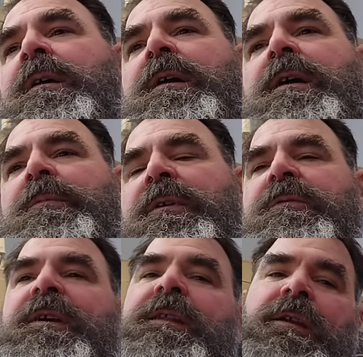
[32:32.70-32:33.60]
I believe
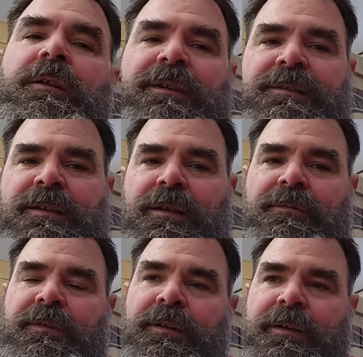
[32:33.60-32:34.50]
we've got that all reset
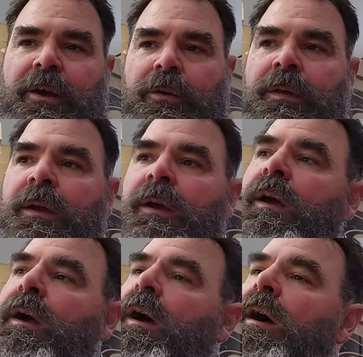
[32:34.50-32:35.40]
and figured out.
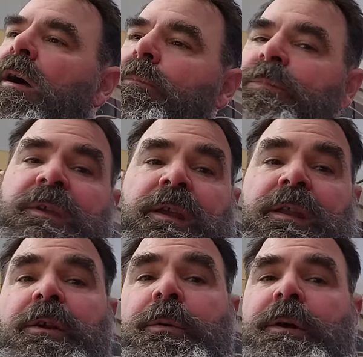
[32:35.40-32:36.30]
Um,
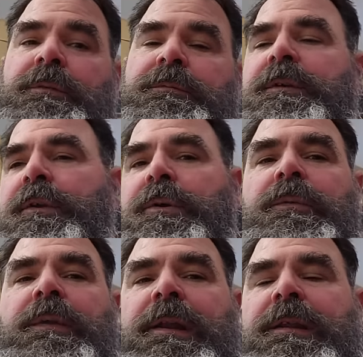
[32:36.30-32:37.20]
heating oil, you know,
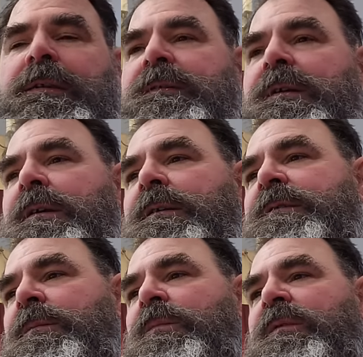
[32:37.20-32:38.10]
that is uh,
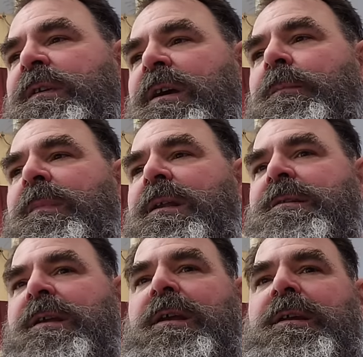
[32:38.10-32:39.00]
something we've got to
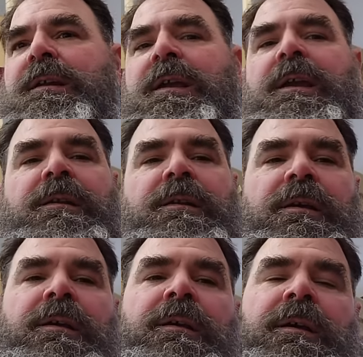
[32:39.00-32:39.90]
maintain and, and
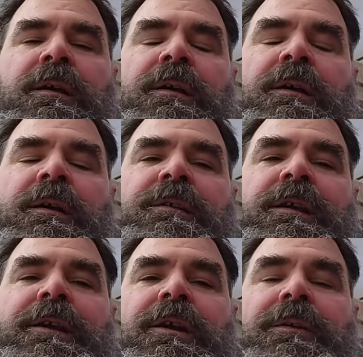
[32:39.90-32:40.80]
uh,
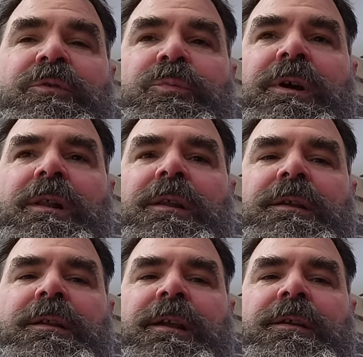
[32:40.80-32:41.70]
take care of as well.
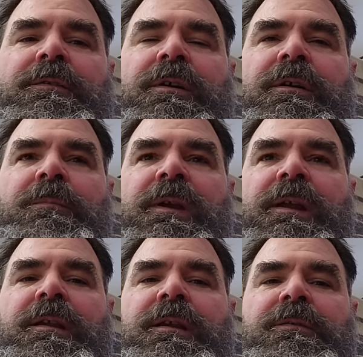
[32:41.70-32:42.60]
That is our
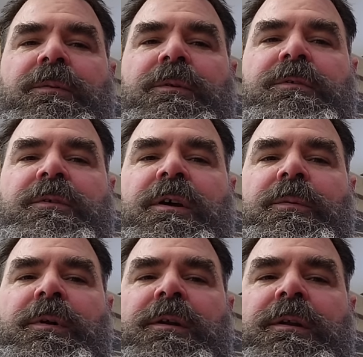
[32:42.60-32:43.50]
main heat source and hot
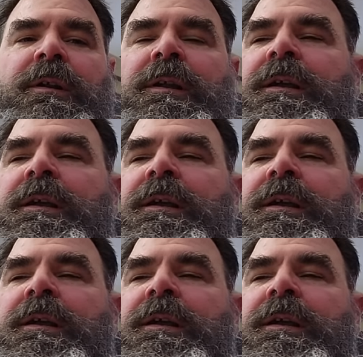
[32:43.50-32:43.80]
water.